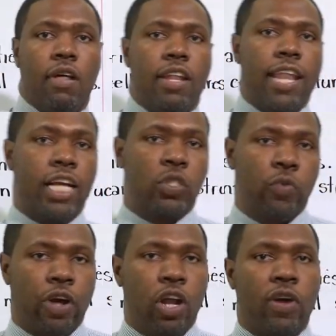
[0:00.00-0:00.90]
Next,
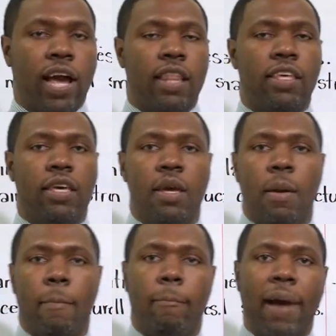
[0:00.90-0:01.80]
we're going to look at the
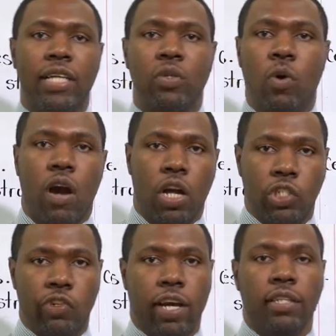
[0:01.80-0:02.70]

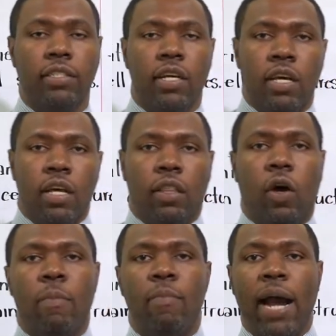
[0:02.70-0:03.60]
mitochondrion. Now,
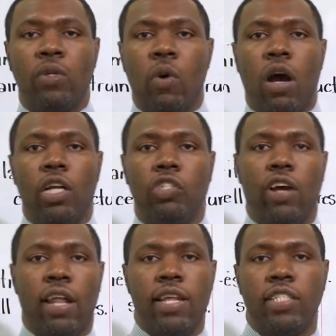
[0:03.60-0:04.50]
the
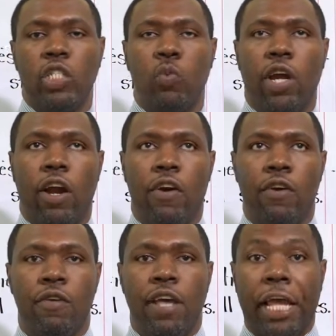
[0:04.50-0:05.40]
mitochondrion, this is
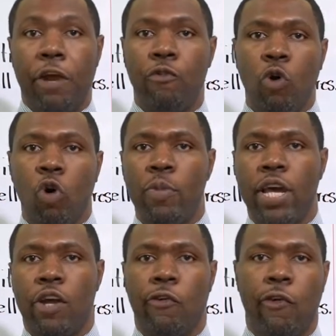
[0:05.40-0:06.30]
where
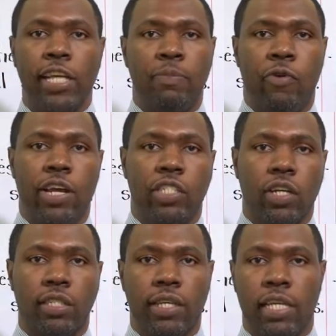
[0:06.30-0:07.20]
aerobic
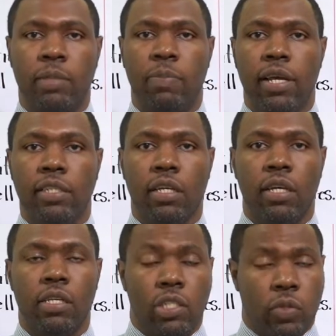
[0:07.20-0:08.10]
respiration takes place.
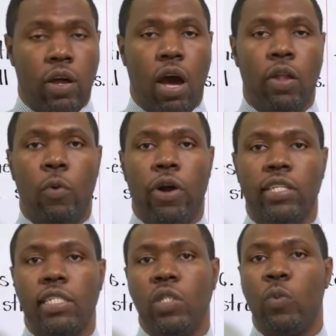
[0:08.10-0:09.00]
So in other words,
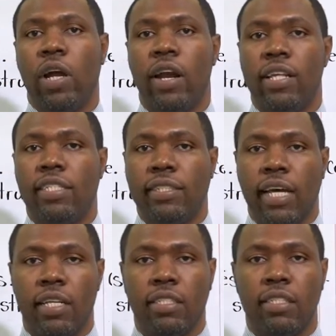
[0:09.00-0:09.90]
this is where the
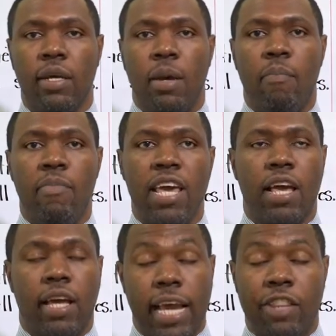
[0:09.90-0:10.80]
cells
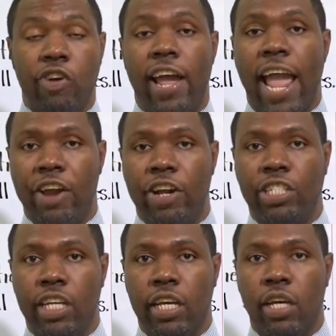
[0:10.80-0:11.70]
get their
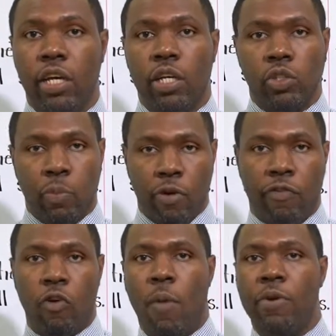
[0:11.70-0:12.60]
energy to
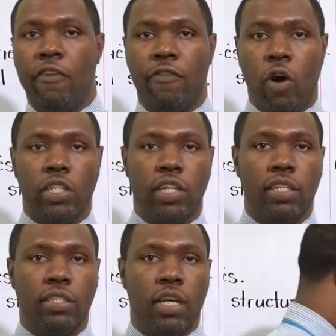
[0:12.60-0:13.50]
perform their functions.